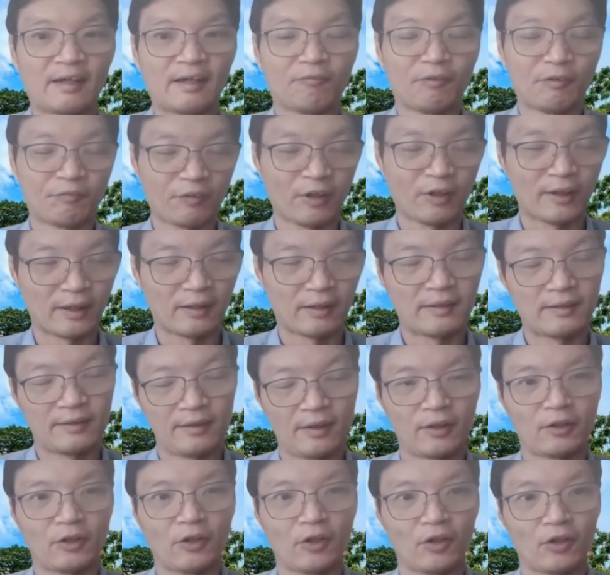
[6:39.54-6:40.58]
with
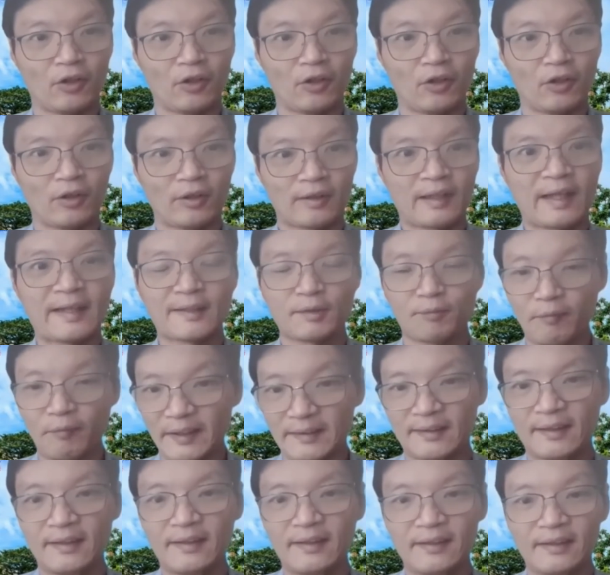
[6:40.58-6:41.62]
your
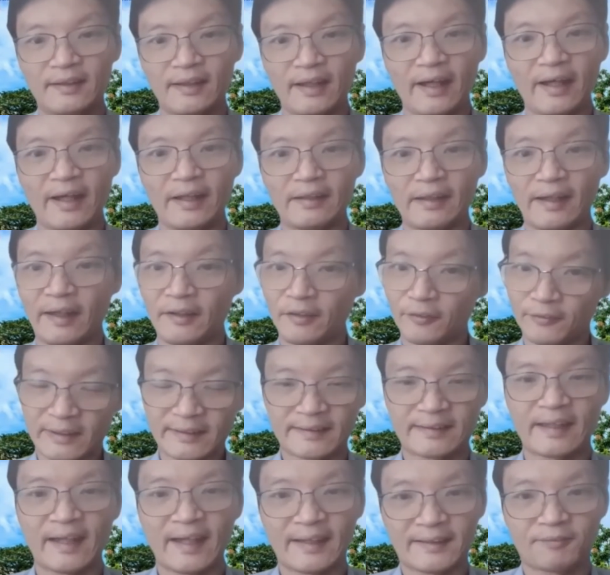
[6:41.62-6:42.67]
classmates, and you
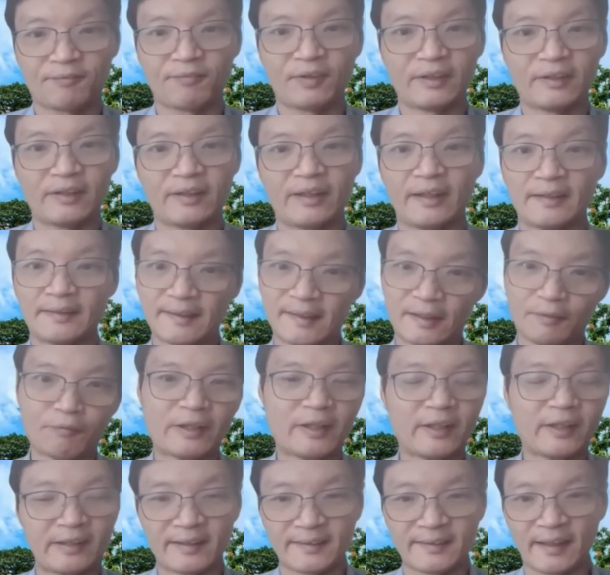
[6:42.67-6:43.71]
discuss further and see
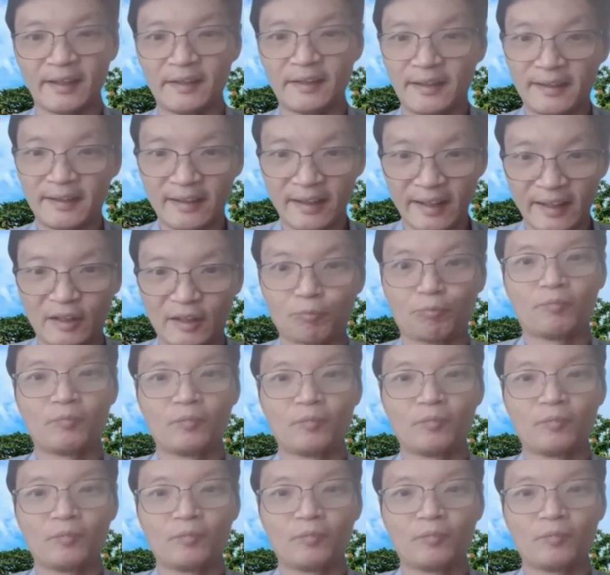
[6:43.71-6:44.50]
whether there's any link